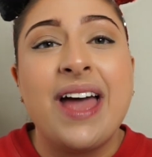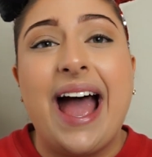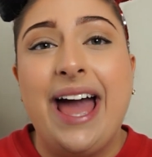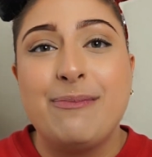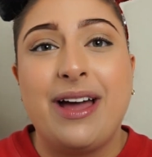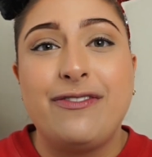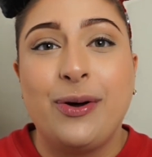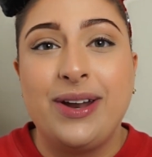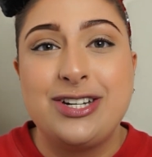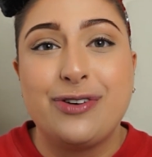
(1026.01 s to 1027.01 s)
I had my
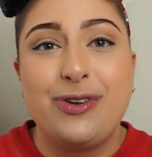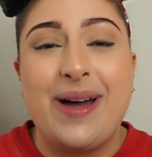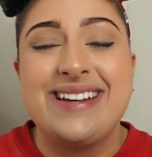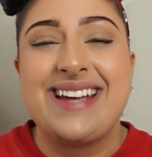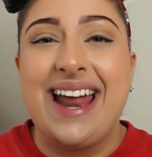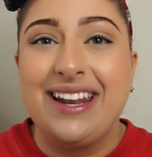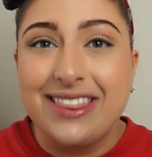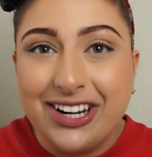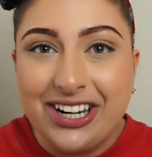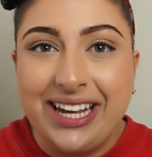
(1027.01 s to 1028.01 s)
phone interview at
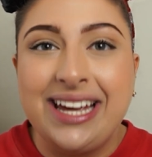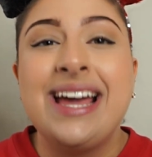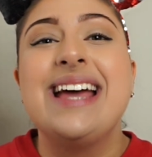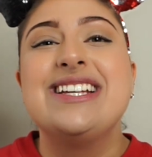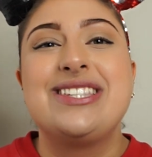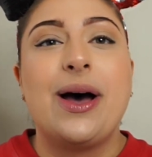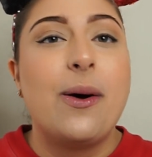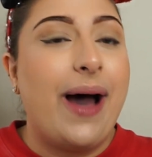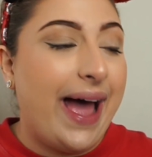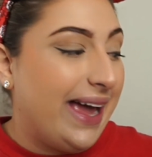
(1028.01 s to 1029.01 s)
10:30,
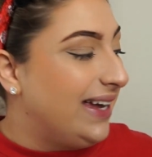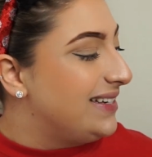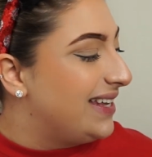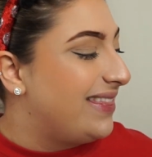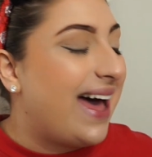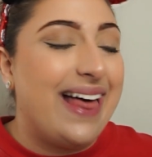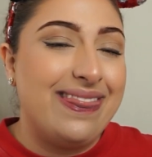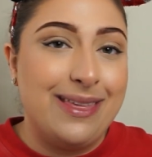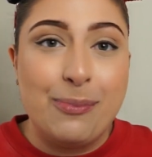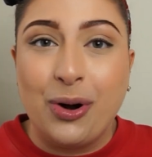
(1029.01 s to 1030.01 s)
so I did
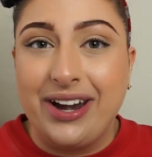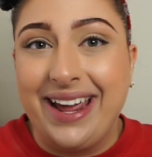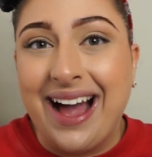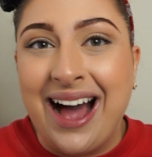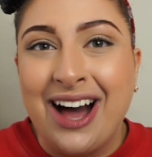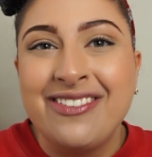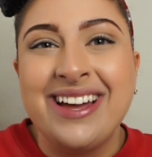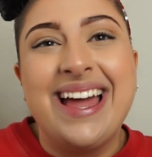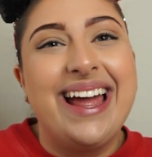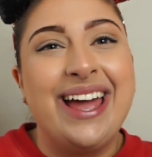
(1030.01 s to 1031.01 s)
that the morning of.